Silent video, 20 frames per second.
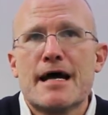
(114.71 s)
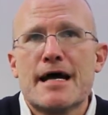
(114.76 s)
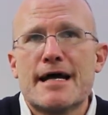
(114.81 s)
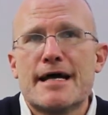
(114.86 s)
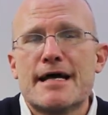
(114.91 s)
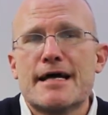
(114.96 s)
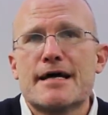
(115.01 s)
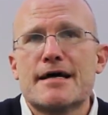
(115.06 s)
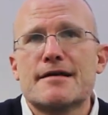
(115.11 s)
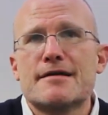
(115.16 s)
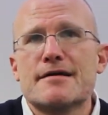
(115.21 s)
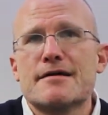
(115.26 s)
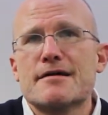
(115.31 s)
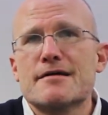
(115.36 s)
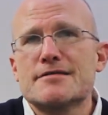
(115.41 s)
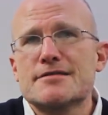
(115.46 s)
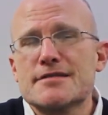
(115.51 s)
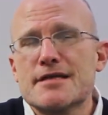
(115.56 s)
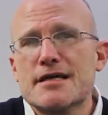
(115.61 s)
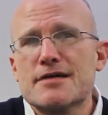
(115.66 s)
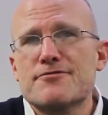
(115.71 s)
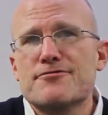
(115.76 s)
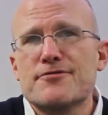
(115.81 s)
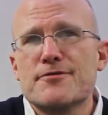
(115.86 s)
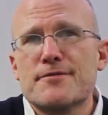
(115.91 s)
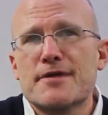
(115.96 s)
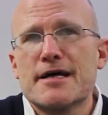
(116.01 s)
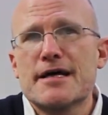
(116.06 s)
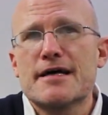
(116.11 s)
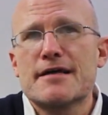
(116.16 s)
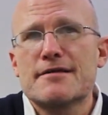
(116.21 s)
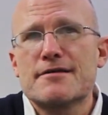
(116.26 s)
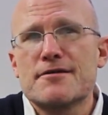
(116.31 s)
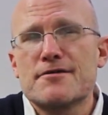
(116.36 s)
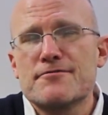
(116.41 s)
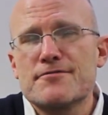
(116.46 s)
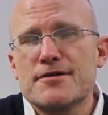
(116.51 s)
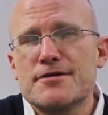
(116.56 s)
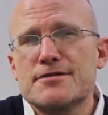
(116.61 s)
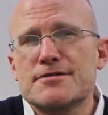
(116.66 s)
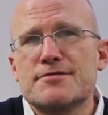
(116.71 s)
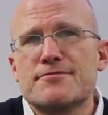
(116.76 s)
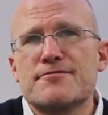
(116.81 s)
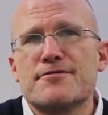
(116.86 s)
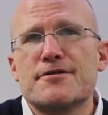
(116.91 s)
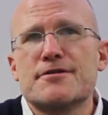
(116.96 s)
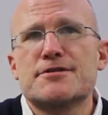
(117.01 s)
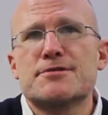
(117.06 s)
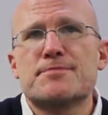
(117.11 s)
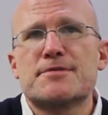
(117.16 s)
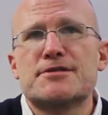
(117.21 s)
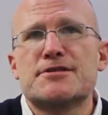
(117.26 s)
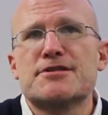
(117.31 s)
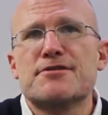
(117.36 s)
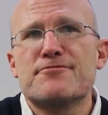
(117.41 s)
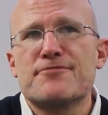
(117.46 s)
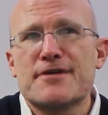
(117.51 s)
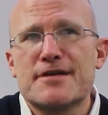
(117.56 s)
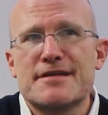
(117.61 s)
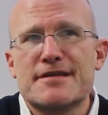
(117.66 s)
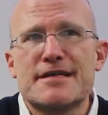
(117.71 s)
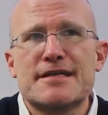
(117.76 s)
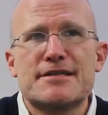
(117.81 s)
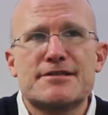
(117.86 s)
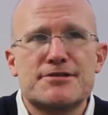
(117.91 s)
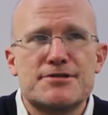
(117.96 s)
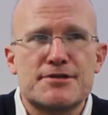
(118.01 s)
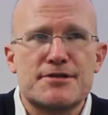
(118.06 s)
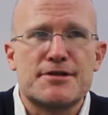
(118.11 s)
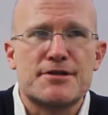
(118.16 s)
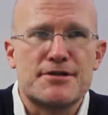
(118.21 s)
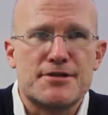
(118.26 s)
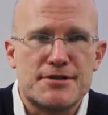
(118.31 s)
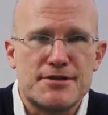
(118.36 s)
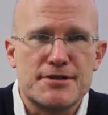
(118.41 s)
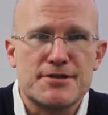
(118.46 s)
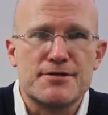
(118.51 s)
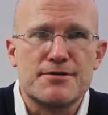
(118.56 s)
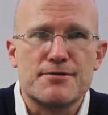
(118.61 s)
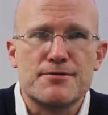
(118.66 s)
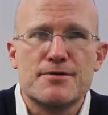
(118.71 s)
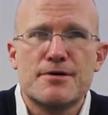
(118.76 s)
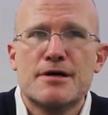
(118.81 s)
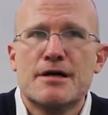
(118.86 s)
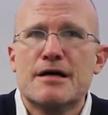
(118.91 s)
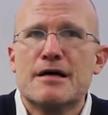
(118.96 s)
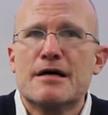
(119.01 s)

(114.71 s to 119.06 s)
And aside from that, there are some very specific things you can do.